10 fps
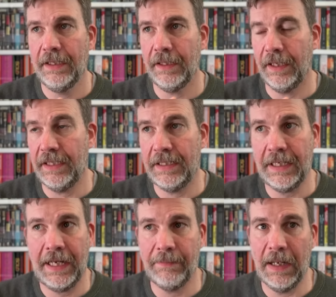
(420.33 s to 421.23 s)
You know, he
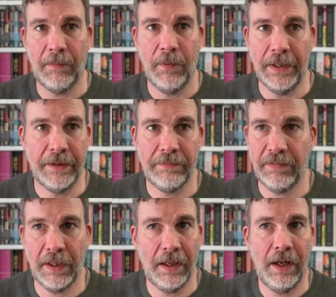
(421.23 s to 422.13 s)
came up with,
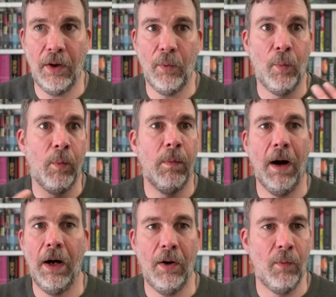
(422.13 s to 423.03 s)
you know,
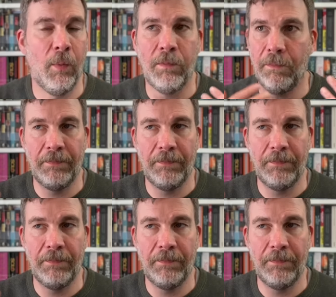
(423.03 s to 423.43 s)
a whole